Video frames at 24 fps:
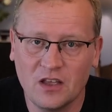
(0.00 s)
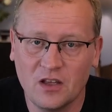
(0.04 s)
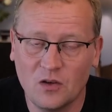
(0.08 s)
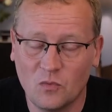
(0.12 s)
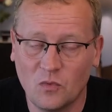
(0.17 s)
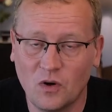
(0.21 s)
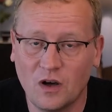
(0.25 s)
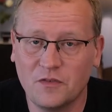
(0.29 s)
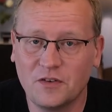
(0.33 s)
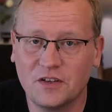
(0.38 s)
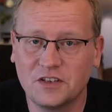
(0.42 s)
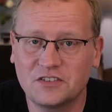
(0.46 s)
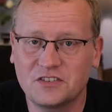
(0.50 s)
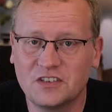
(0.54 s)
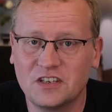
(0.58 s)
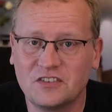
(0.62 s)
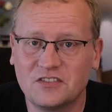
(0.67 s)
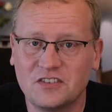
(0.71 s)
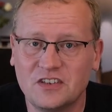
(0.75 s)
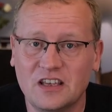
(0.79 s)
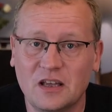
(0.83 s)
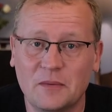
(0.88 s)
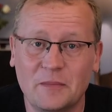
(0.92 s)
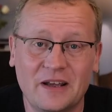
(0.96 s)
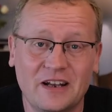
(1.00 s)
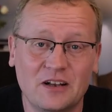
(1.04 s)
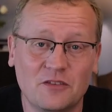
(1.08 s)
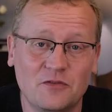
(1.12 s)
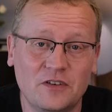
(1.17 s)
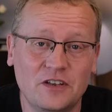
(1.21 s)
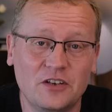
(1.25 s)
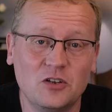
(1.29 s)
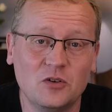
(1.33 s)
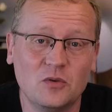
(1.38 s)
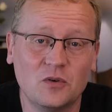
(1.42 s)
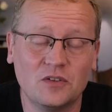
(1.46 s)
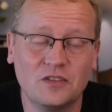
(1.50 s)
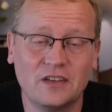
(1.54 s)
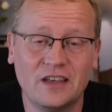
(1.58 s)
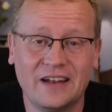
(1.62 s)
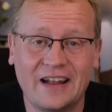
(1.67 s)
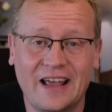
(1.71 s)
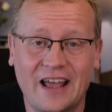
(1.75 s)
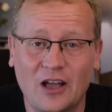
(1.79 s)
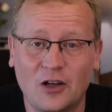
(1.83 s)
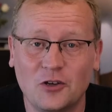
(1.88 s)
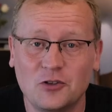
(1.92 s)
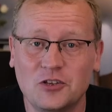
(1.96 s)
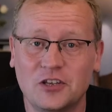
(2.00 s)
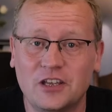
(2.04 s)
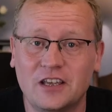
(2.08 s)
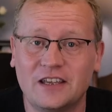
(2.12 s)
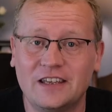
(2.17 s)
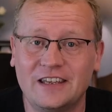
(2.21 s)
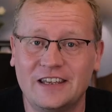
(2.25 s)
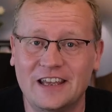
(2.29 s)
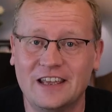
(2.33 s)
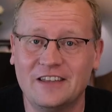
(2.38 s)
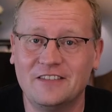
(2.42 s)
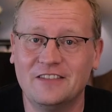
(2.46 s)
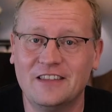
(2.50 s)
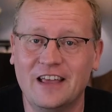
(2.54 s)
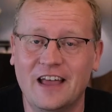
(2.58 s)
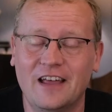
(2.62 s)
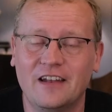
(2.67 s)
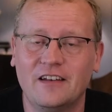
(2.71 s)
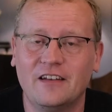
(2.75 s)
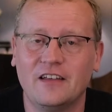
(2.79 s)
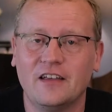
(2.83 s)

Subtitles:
Wi-Fi 6E, I made a video on that, how you can get that